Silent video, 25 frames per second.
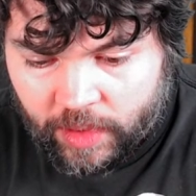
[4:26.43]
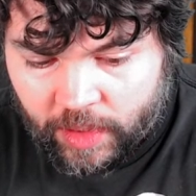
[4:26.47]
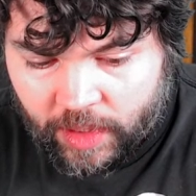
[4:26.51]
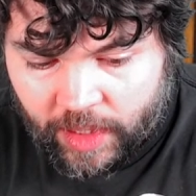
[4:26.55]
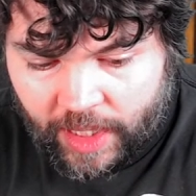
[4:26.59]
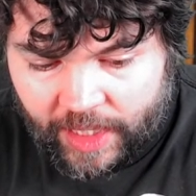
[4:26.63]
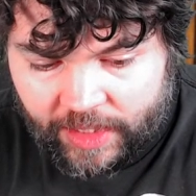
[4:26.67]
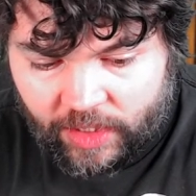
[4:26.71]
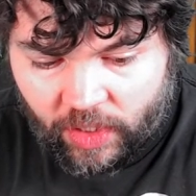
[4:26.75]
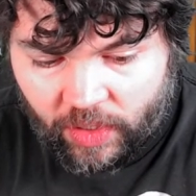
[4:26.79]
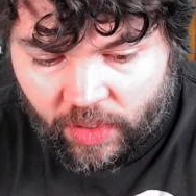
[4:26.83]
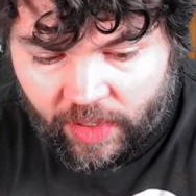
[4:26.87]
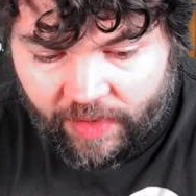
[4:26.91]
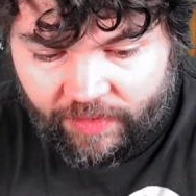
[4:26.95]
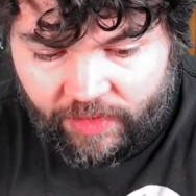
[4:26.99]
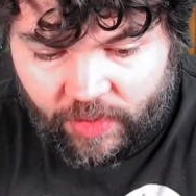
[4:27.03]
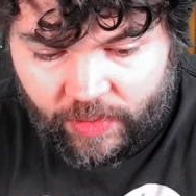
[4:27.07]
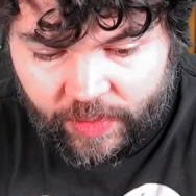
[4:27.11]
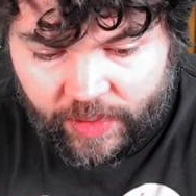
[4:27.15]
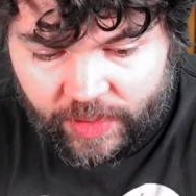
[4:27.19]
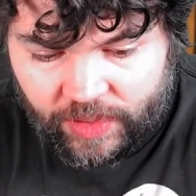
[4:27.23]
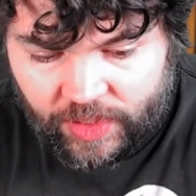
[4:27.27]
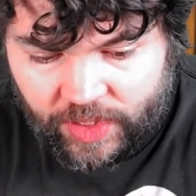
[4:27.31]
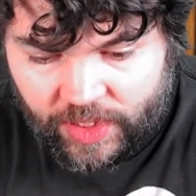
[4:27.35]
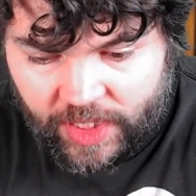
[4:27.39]
don't know if you
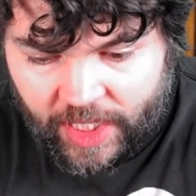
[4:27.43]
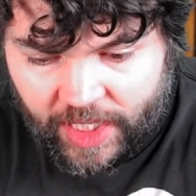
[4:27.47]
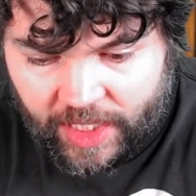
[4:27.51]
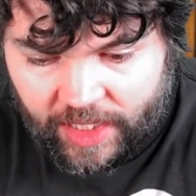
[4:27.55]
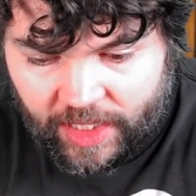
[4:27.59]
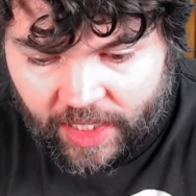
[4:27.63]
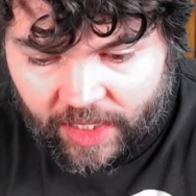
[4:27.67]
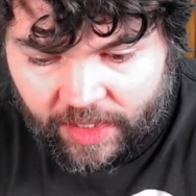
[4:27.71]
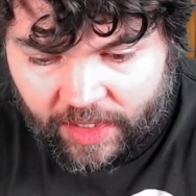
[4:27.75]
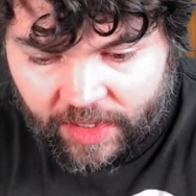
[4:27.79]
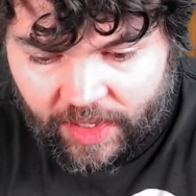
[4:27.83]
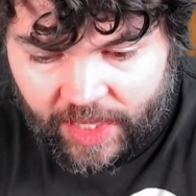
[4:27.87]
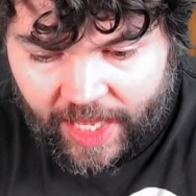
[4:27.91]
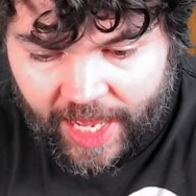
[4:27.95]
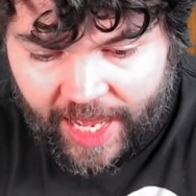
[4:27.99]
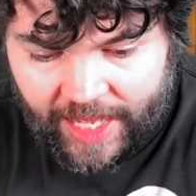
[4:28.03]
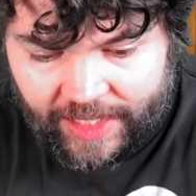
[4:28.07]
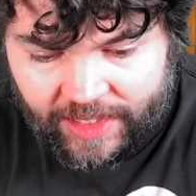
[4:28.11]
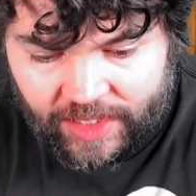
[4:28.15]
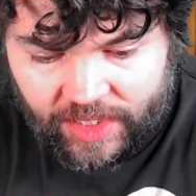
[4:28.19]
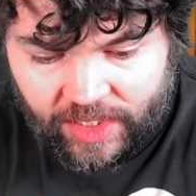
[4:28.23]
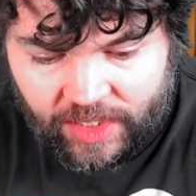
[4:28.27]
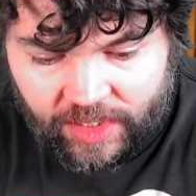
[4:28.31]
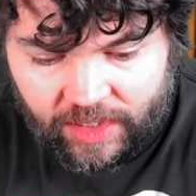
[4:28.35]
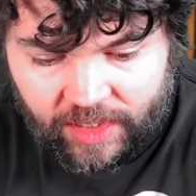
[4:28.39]
can see
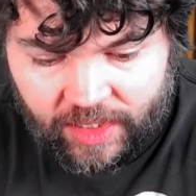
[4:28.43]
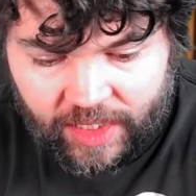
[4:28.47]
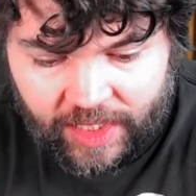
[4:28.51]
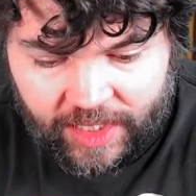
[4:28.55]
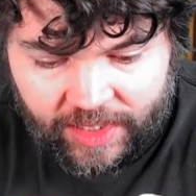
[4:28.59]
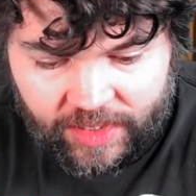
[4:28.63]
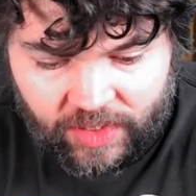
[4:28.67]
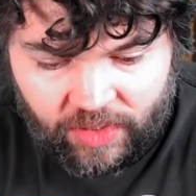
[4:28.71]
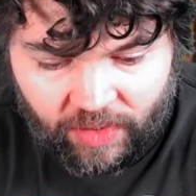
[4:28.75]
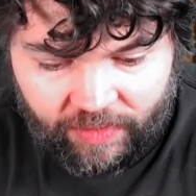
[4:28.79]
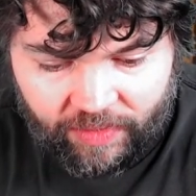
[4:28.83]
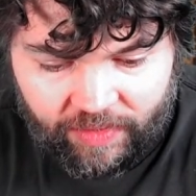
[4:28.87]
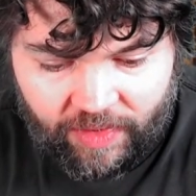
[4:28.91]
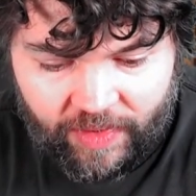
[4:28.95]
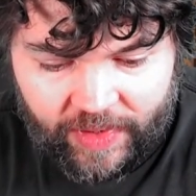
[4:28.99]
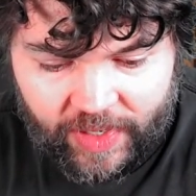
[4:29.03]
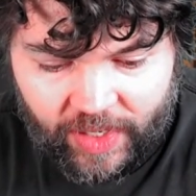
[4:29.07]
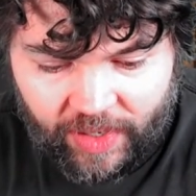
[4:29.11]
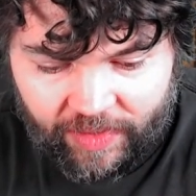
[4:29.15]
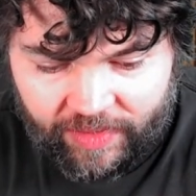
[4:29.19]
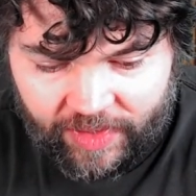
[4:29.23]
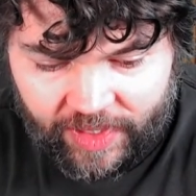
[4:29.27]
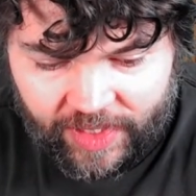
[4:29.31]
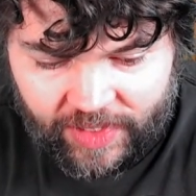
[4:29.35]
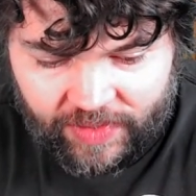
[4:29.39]
that it's not very
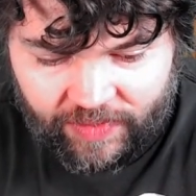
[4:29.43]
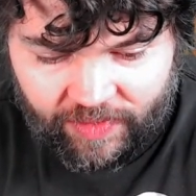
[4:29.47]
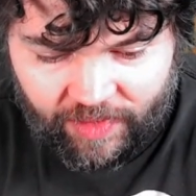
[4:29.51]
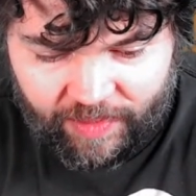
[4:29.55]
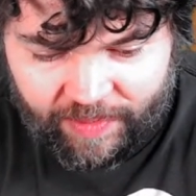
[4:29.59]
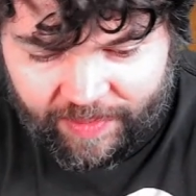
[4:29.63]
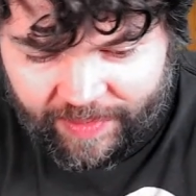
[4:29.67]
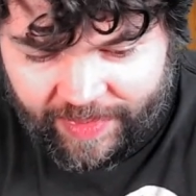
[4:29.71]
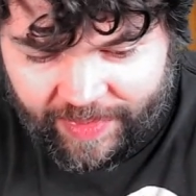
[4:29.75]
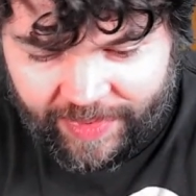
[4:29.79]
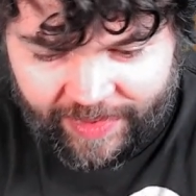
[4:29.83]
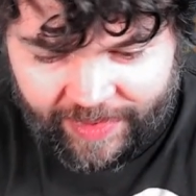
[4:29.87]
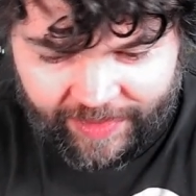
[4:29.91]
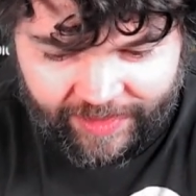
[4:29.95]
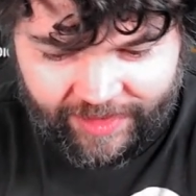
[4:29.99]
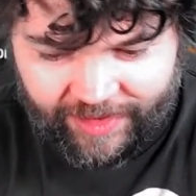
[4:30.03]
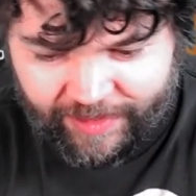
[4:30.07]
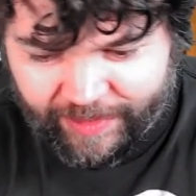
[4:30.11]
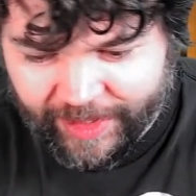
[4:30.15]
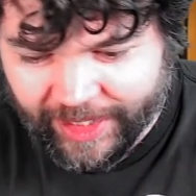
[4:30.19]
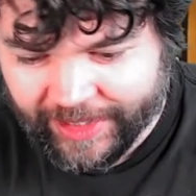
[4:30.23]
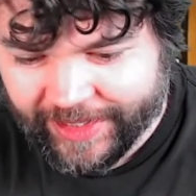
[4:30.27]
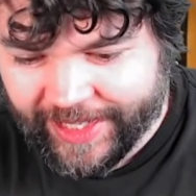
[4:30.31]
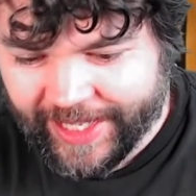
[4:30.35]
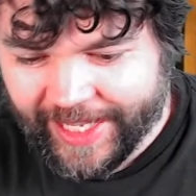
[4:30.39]
obvious
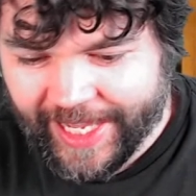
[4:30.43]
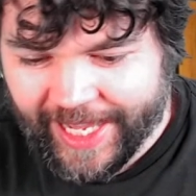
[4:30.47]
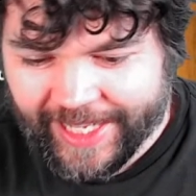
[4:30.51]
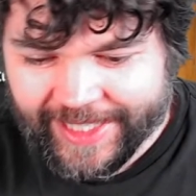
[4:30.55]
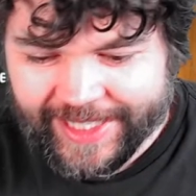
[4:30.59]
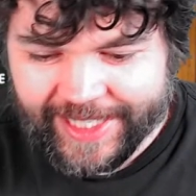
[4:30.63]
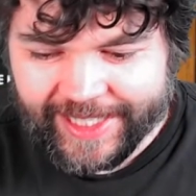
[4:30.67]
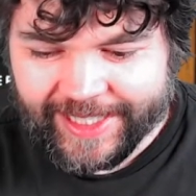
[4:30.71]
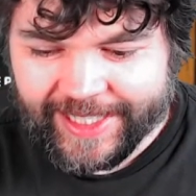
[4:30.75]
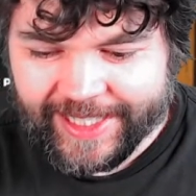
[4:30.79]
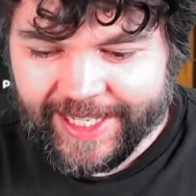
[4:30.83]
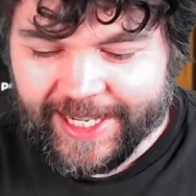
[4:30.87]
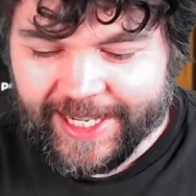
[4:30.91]
from looking at it,